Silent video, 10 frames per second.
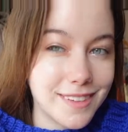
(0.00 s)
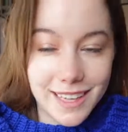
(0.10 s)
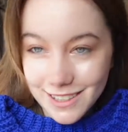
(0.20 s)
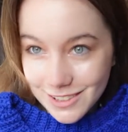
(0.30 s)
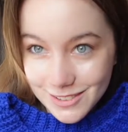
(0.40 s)

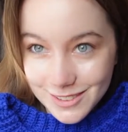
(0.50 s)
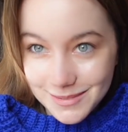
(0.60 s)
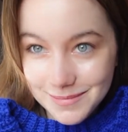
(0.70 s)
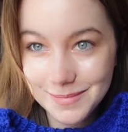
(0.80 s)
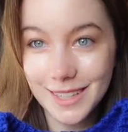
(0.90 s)
Not sure,
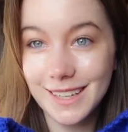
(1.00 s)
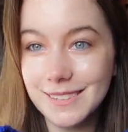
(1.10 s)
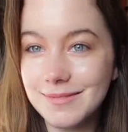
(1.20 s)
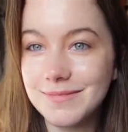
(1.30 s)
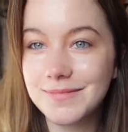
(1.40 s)
but
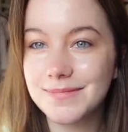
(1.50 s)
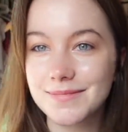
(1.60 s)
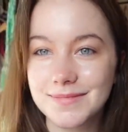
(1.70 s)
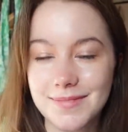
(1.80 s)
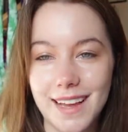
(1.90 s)

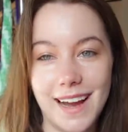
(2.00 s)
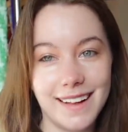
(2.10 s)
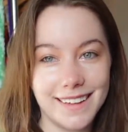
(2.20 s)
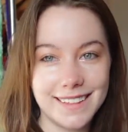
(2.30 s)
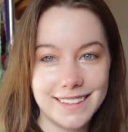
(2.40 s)
I
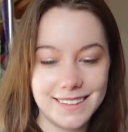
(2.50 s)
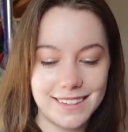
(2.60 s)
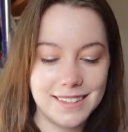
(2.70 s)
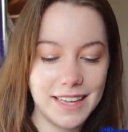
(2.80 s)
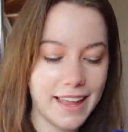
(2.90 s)
like it a
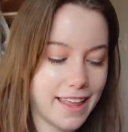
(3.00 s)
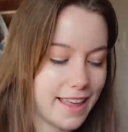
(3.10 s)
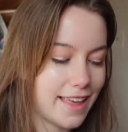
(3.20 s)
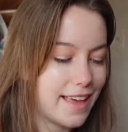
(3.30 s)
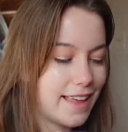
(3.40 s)
lot.
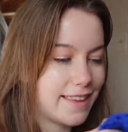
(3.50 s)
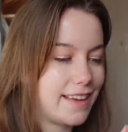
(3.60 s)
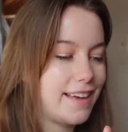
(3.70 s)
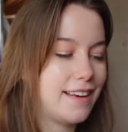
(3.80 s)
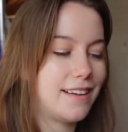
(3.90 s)
And
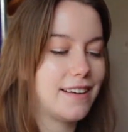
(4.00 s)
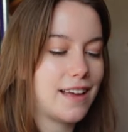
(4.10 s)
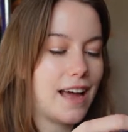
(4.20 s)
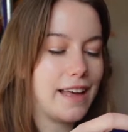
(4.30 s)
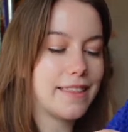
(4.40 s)
then
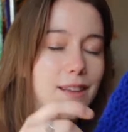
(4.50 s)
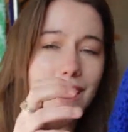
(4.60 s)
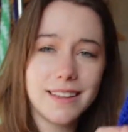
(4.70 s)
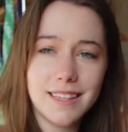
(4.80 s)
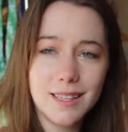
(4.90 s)
I
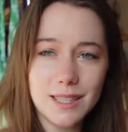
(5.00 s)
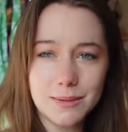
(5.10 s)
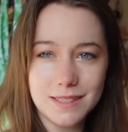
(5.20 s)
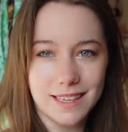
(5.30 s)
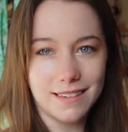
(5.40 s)
thought that this
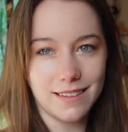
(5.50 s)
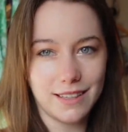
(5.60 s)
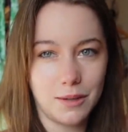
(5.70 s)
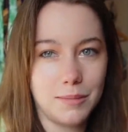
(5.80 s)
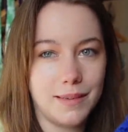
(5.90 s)
was like a
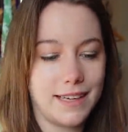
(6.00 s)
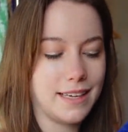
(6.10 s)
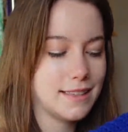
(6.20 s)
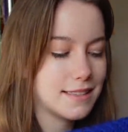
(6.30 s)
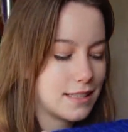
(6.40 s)
little
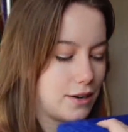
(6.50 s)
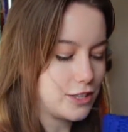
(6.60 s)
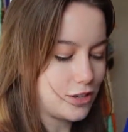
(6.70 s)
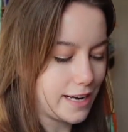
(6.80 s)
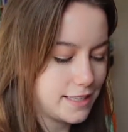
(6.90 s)
big, so I
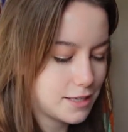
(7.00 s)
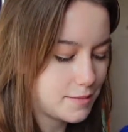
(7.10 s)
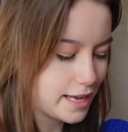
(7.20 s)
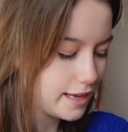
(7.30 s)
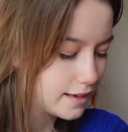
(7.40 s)
tried to
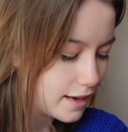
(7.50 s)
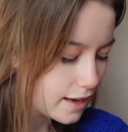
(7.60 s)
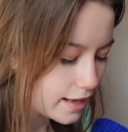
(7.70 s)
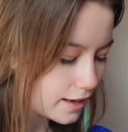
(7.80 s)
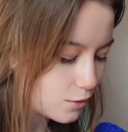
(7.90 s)
make
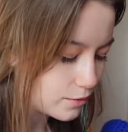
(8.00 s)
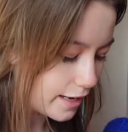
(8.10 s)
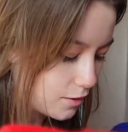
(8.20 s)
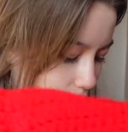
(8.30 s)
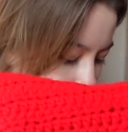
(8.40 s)
a
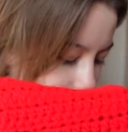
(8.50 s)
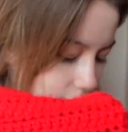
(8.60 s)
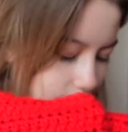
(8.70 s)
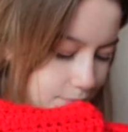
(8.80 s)
red one,